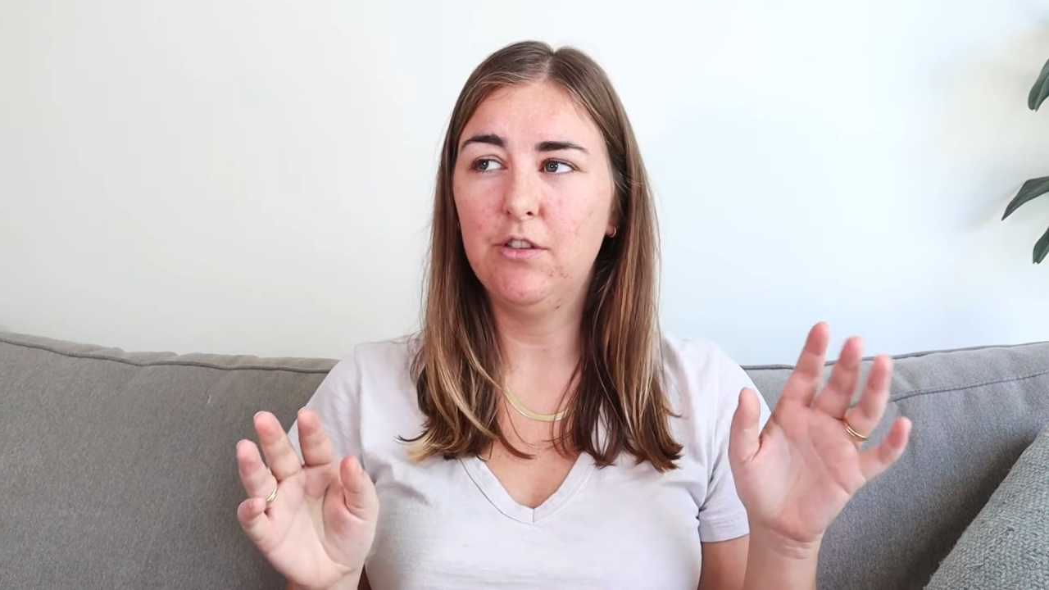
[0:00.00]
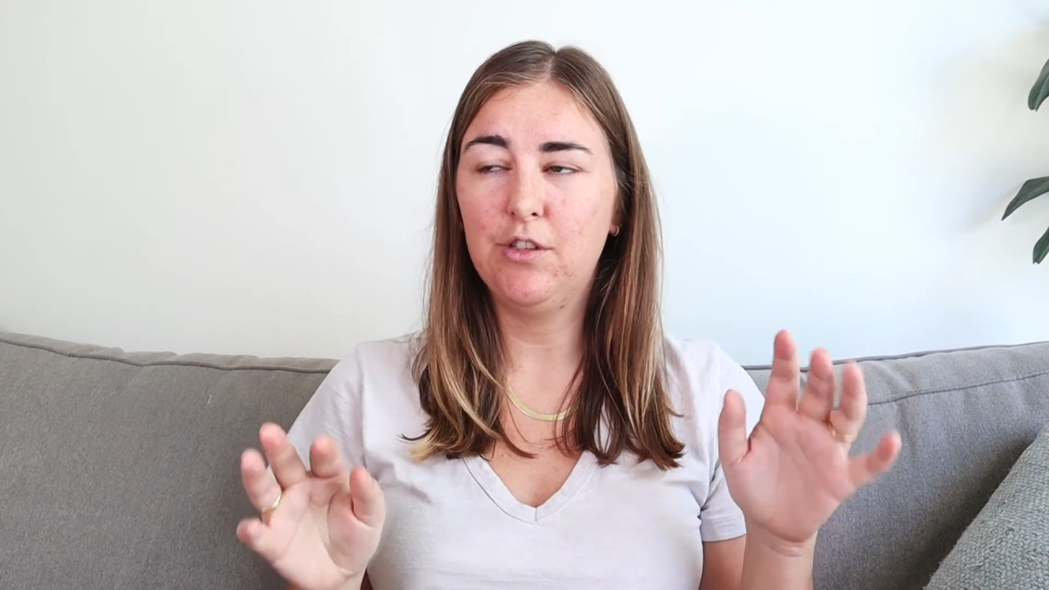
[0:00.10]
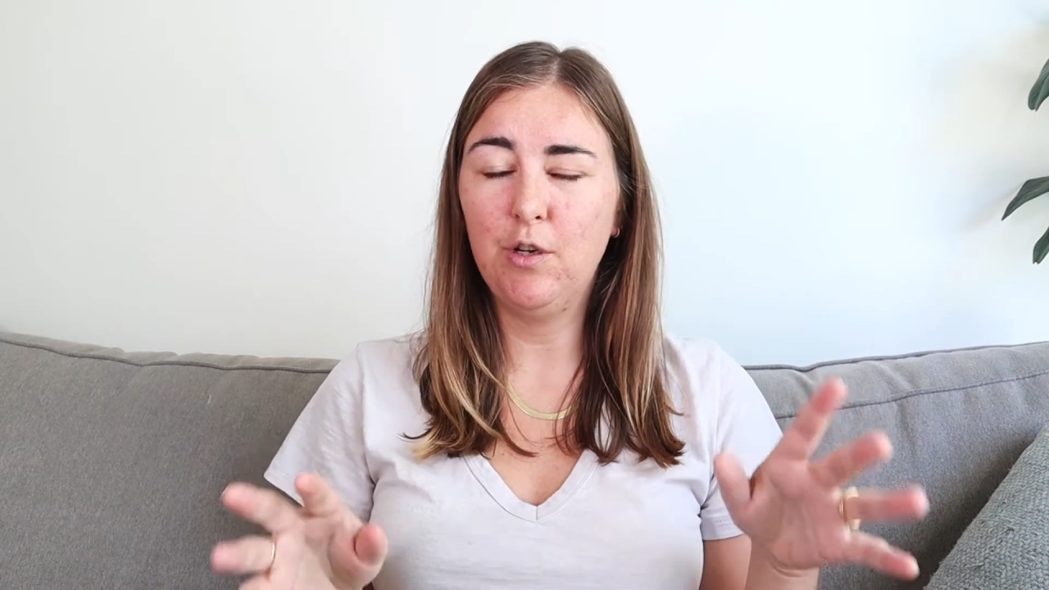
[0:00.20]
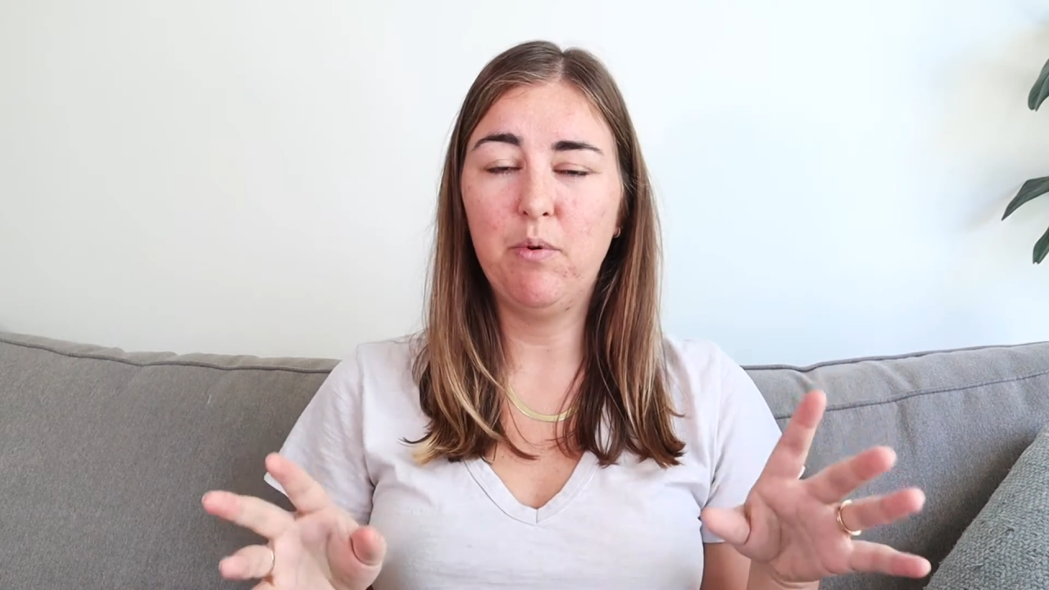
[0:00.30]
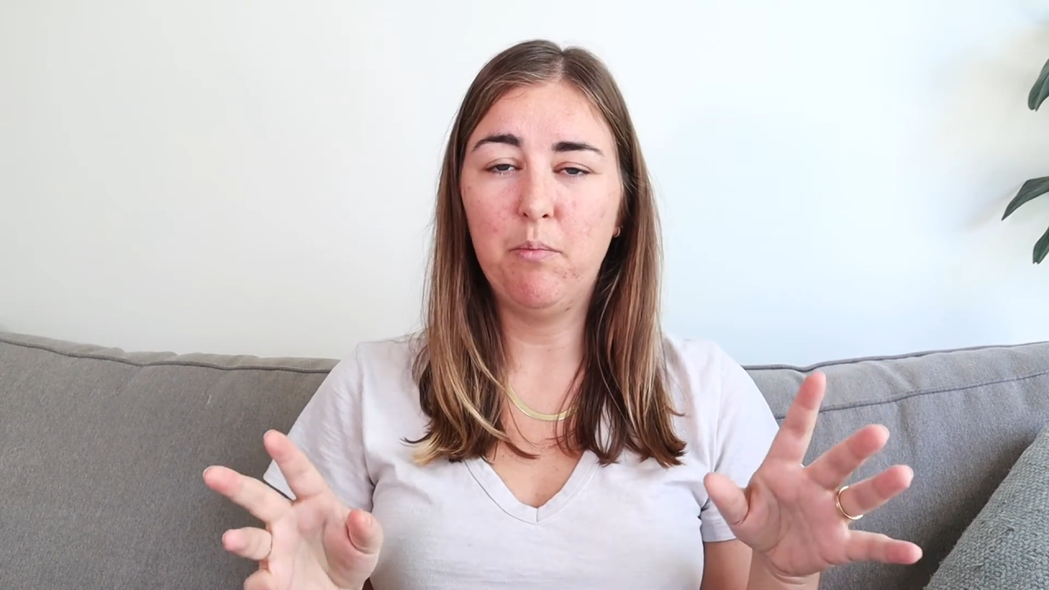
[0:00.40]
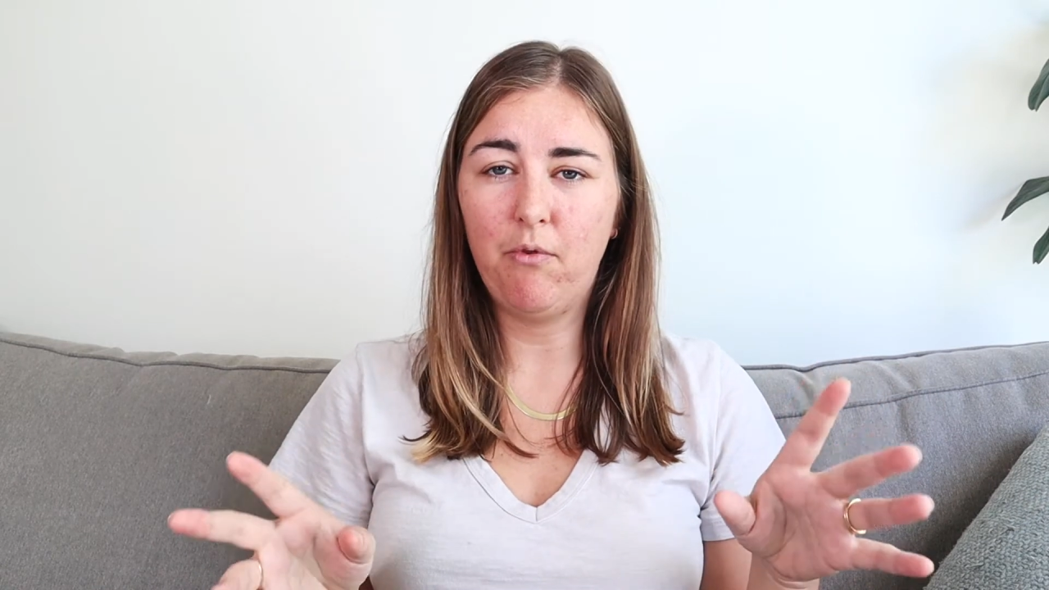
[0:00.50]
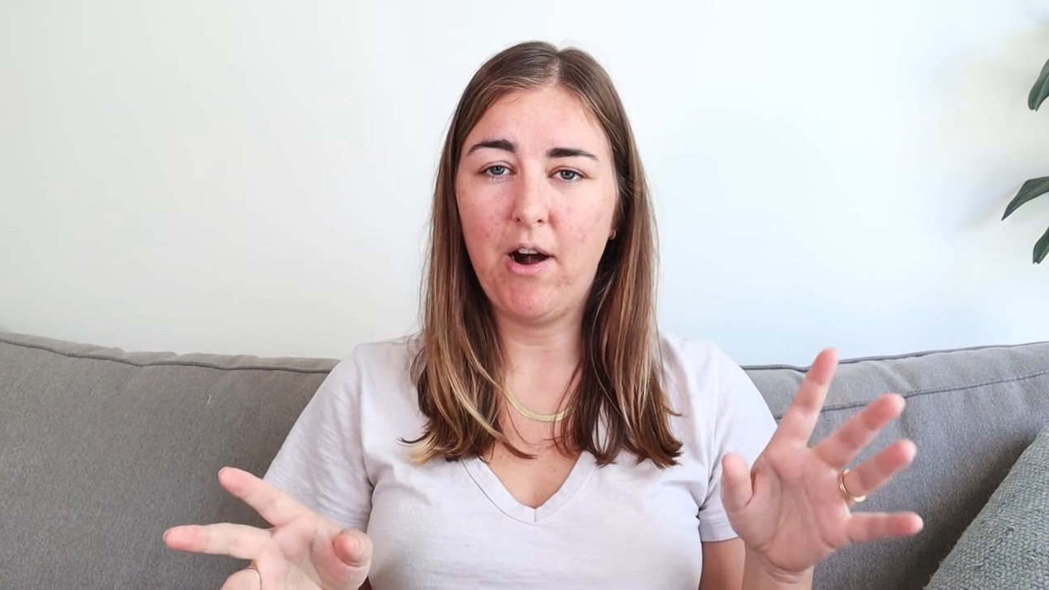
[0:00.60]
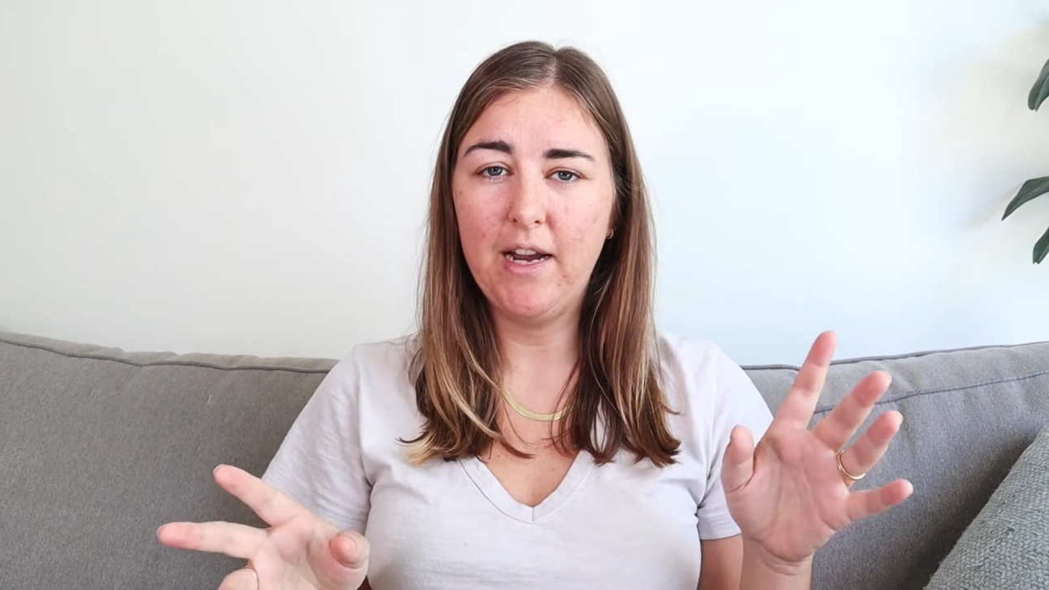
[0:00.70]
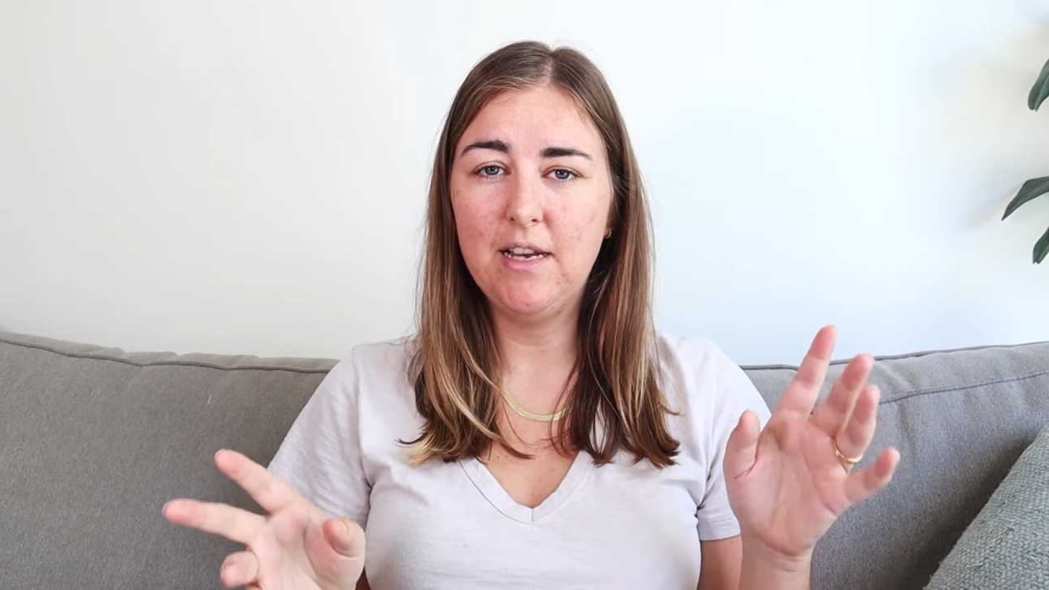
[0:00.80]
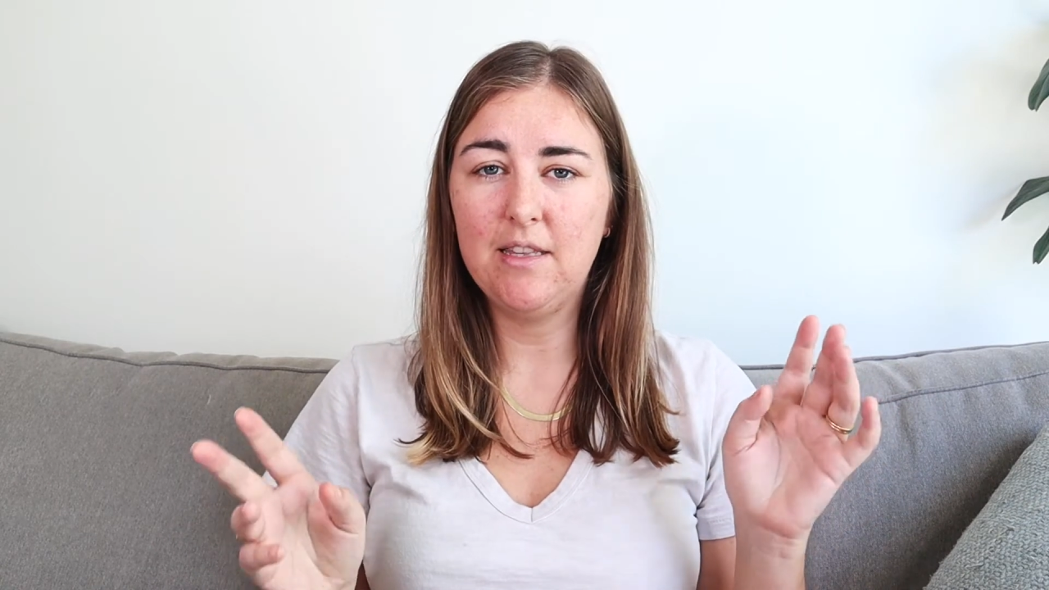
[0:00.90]
super
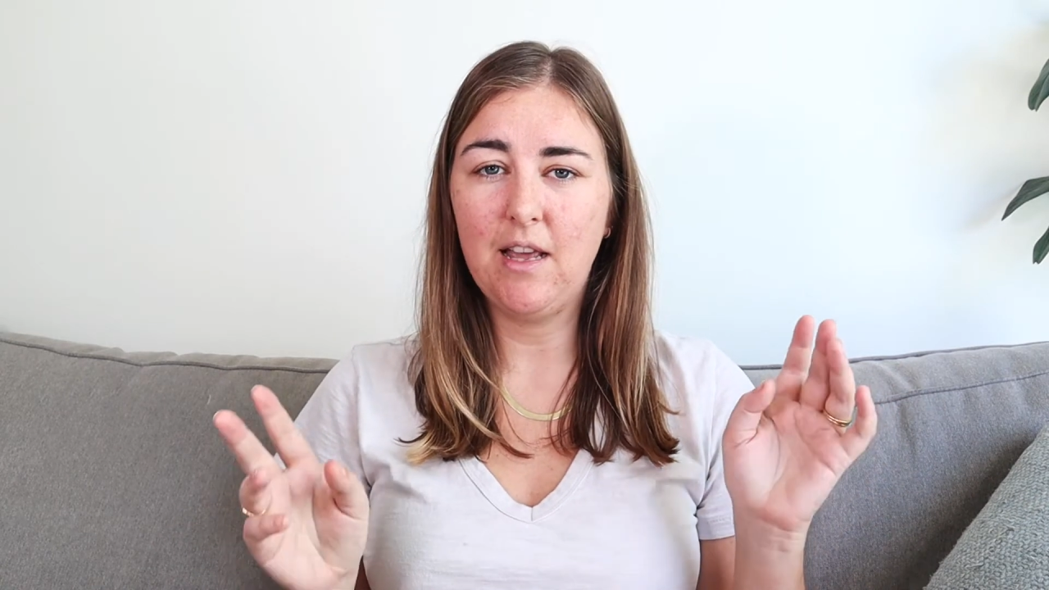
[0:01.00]
bright.